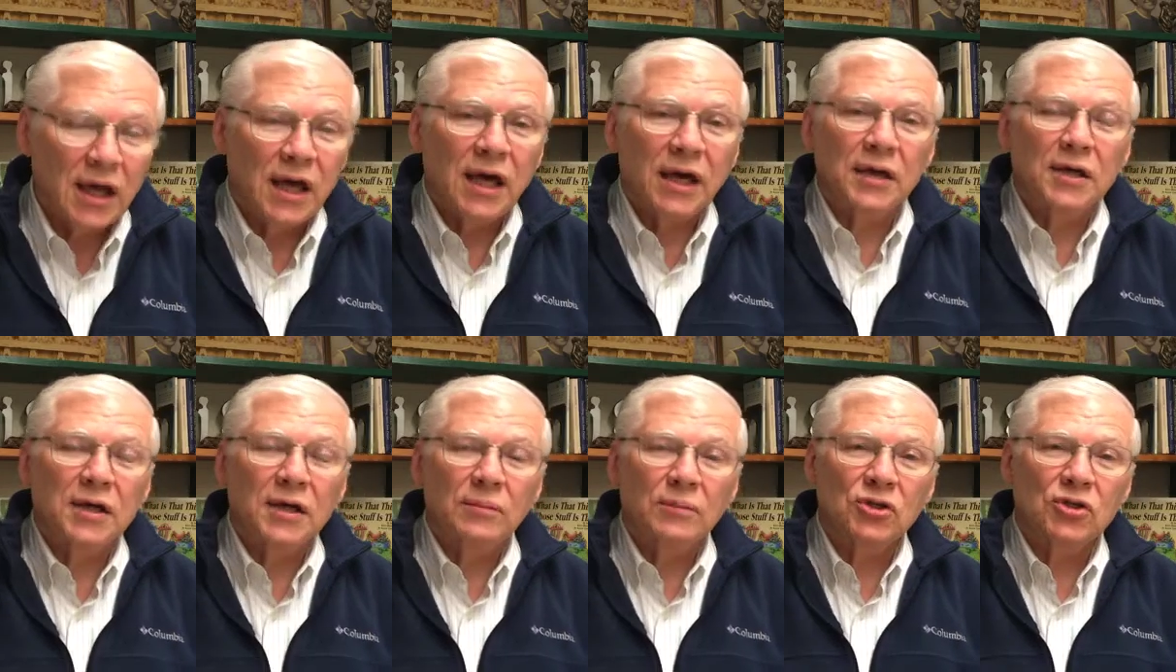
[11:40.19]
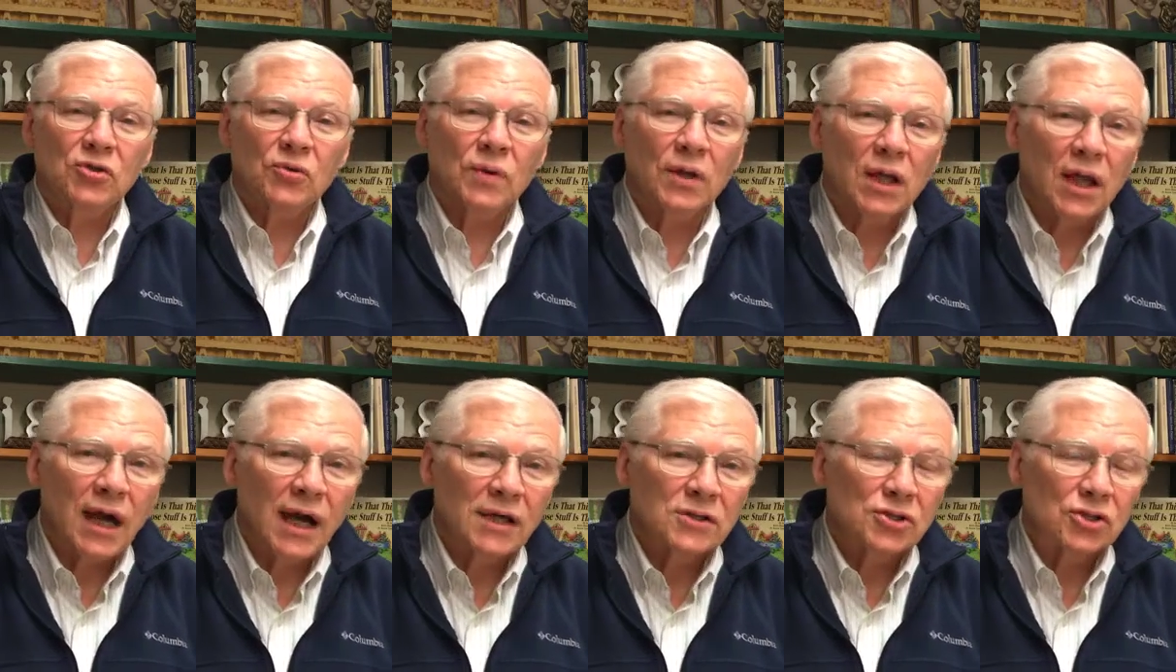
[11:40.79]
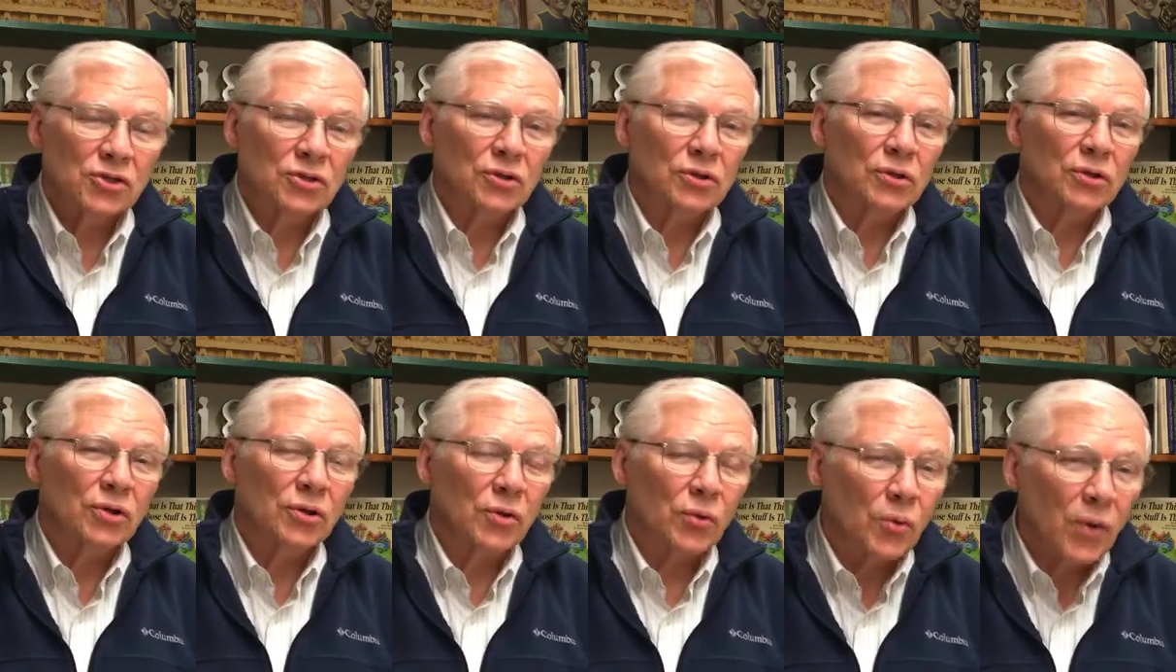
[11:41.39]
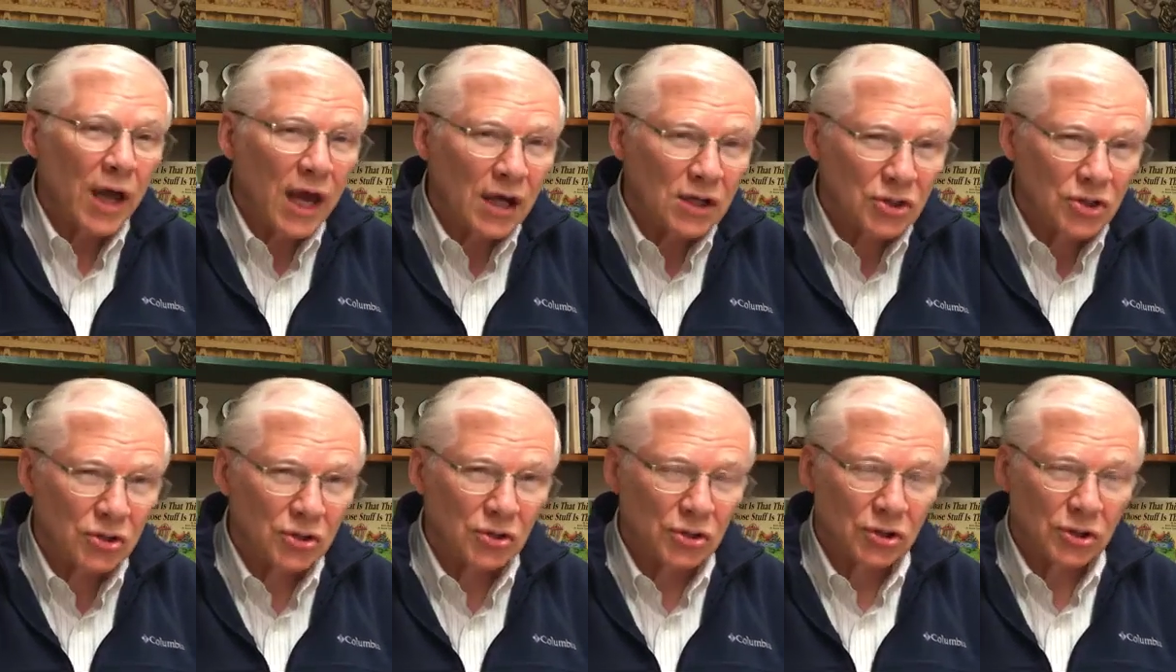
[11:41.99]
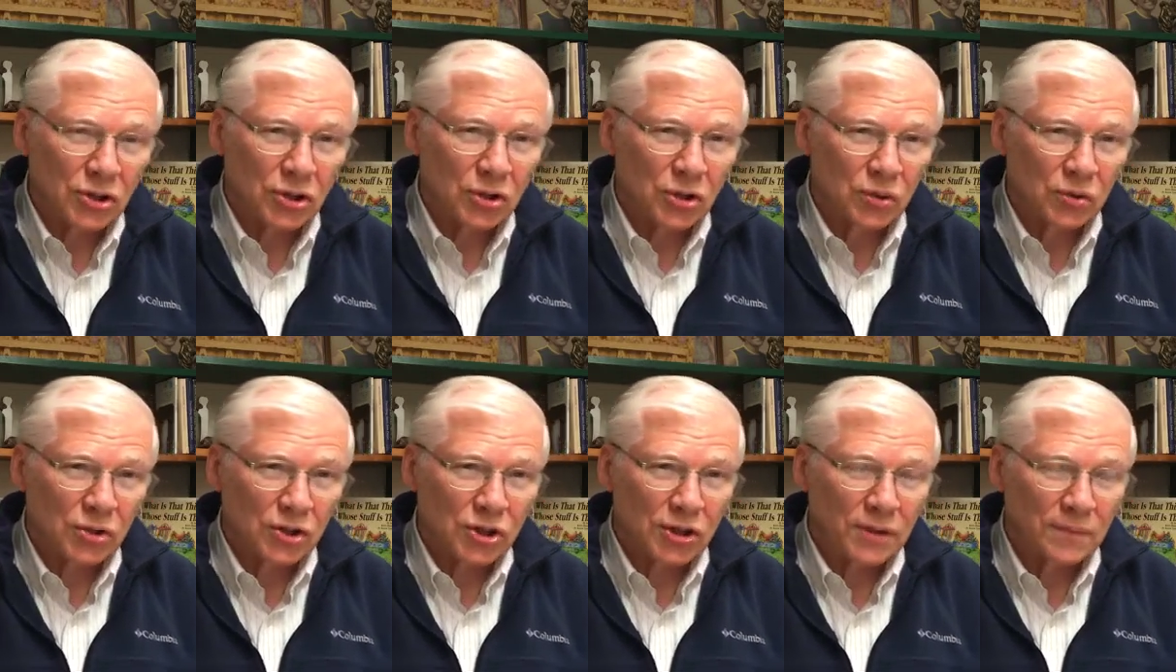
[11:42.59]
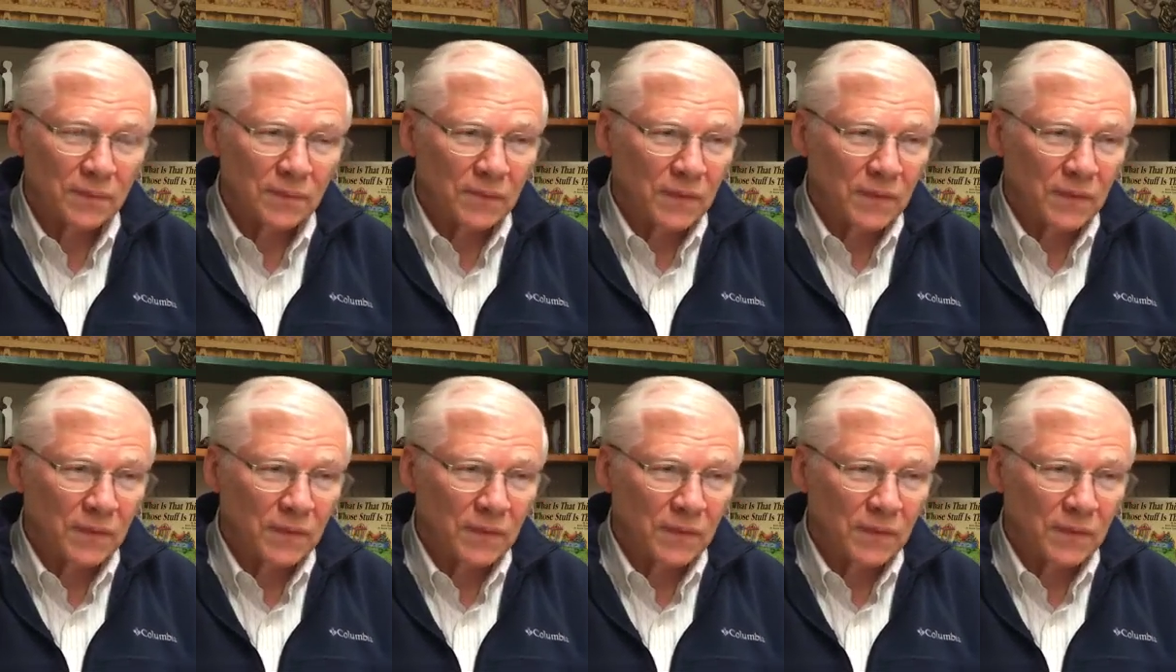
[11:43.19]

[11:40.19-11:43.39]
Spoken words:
and coming to a logical or rational conclusion.